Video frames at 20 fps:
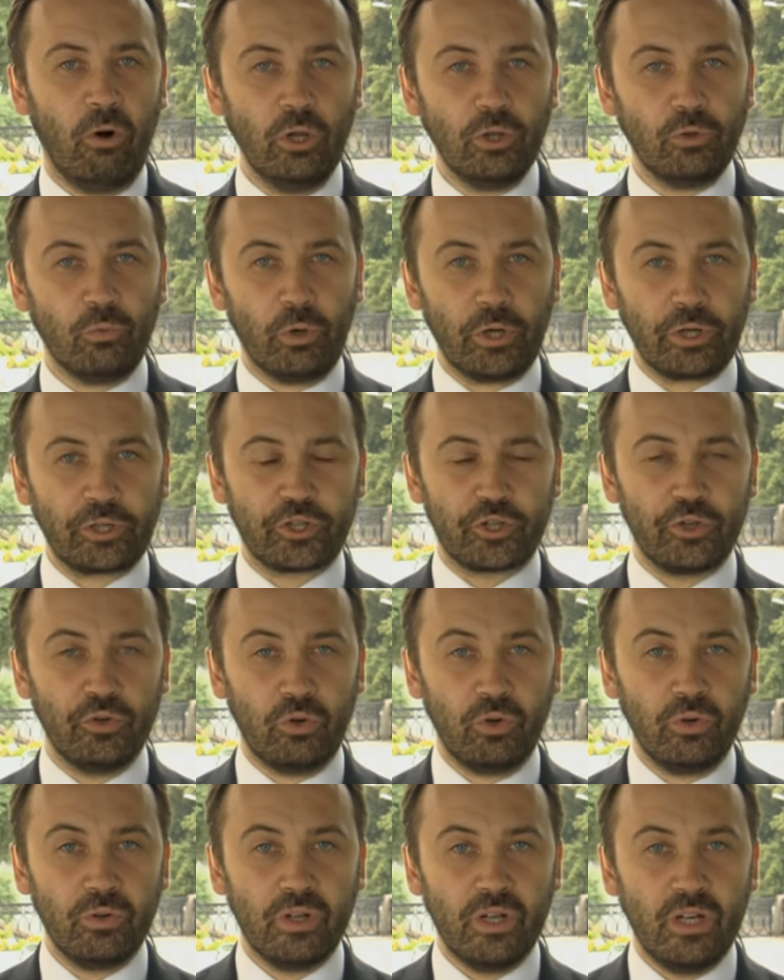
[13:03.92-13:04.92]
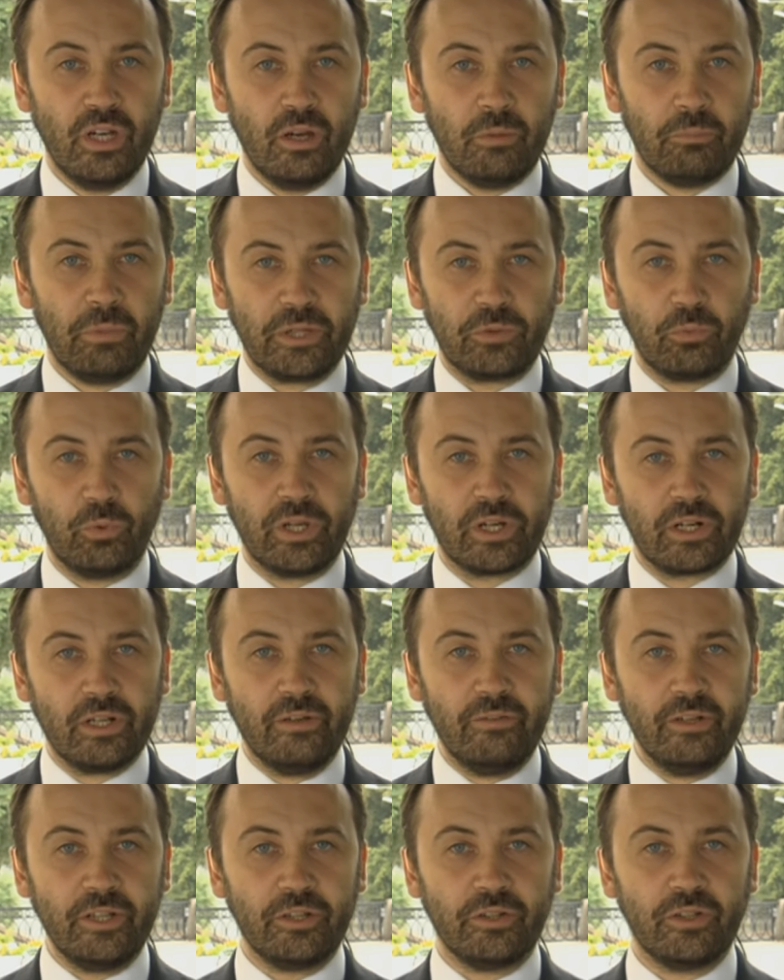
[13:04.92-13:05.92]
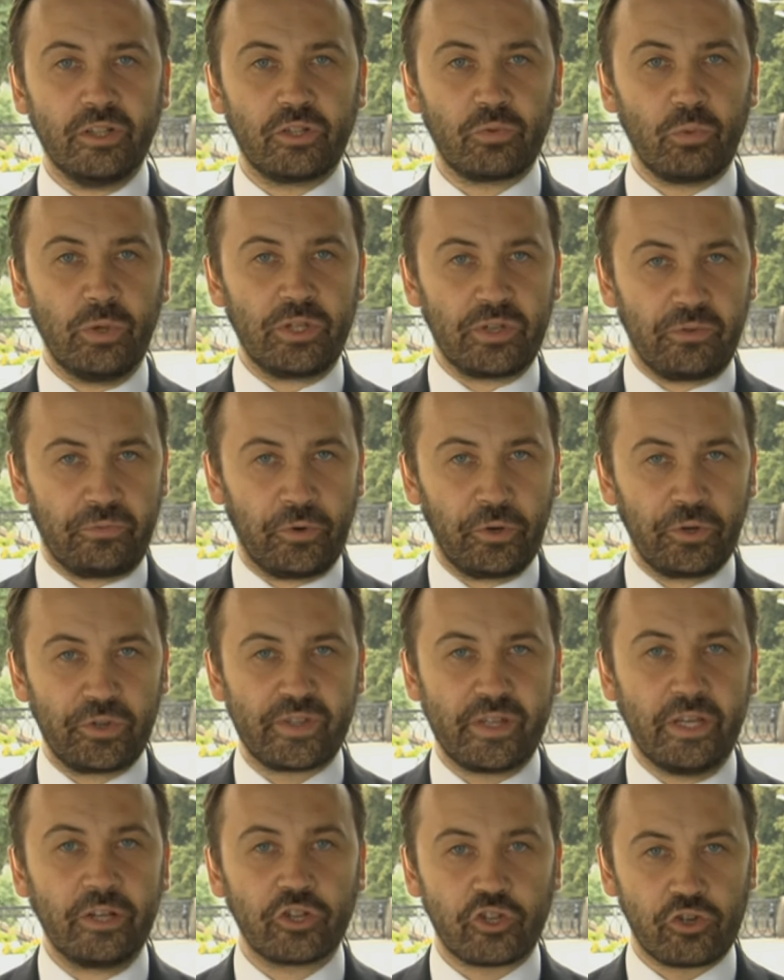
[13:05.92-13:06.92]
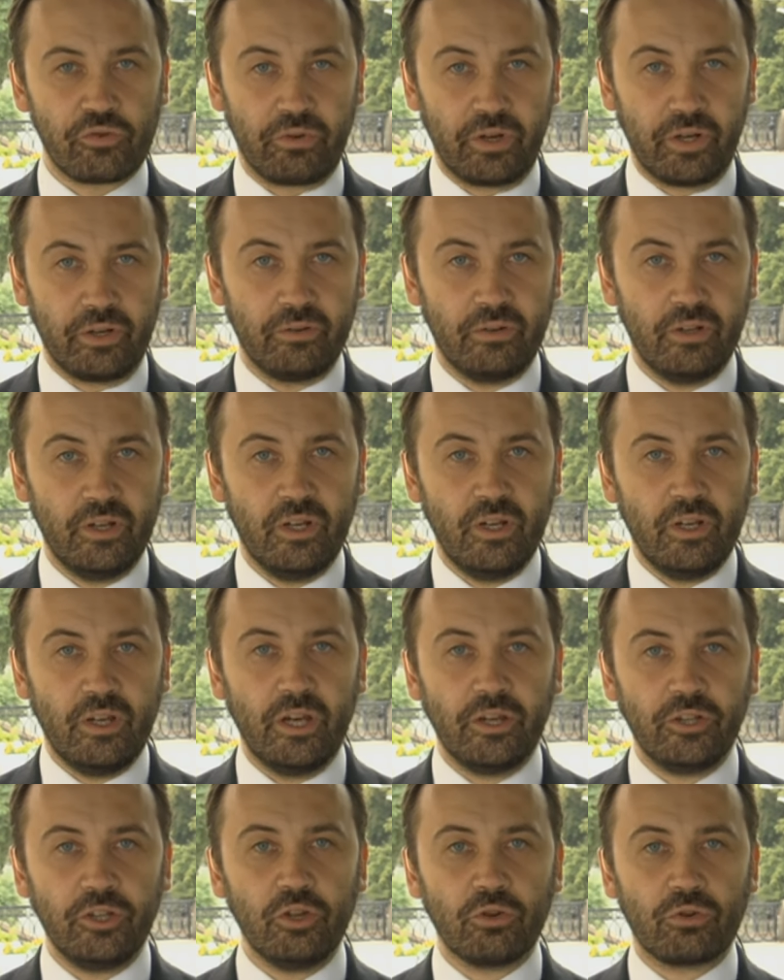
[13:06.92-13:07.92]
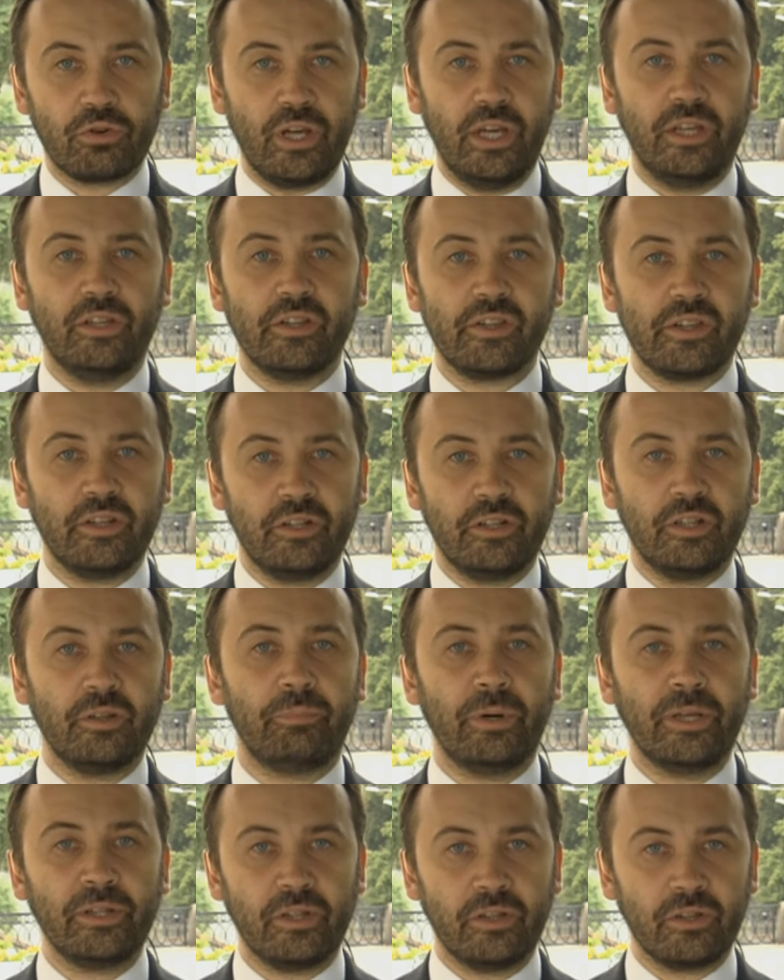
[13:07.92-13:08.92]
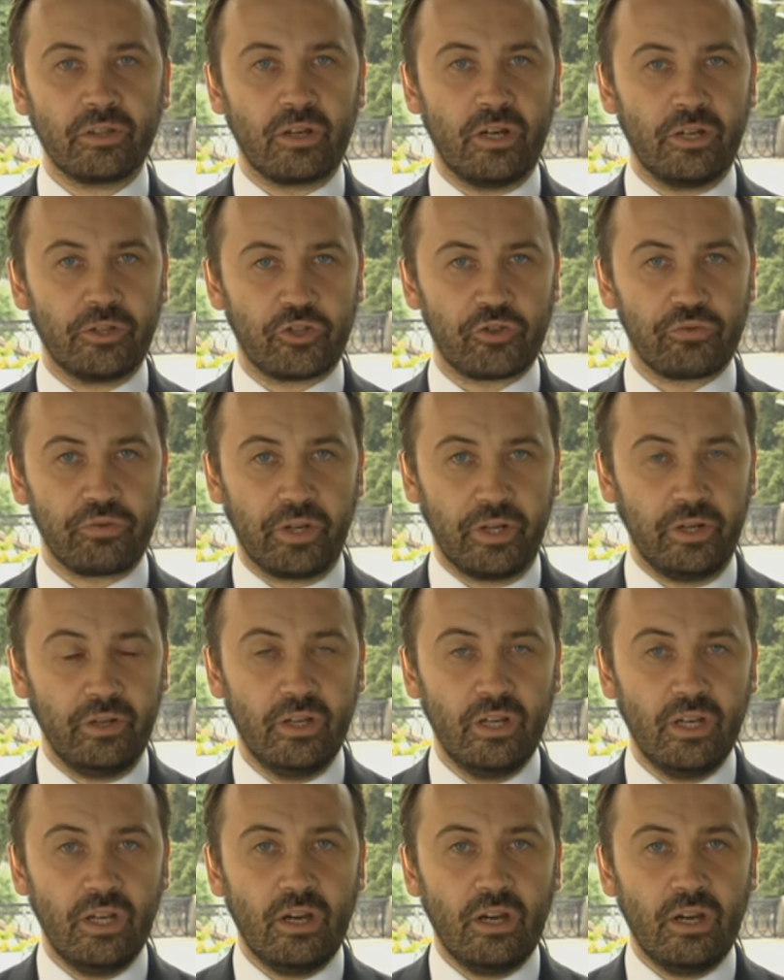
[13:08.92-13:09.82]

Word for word: World War II. But we are living in the 21st century and Ukraine is an independent country.